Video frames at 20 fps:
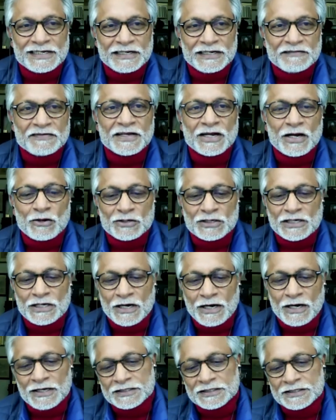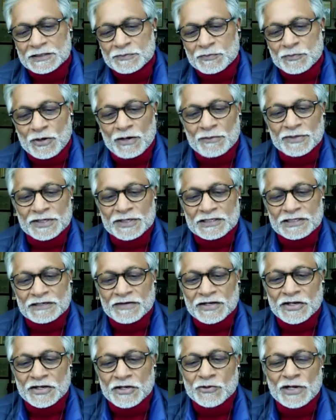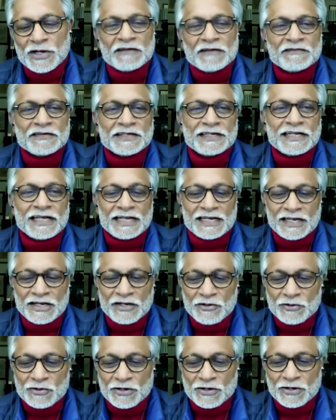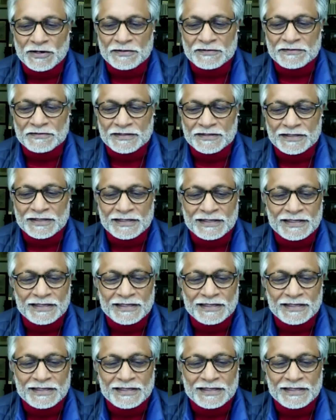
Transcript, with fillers: living out God's promise of a new heaven and a new earth.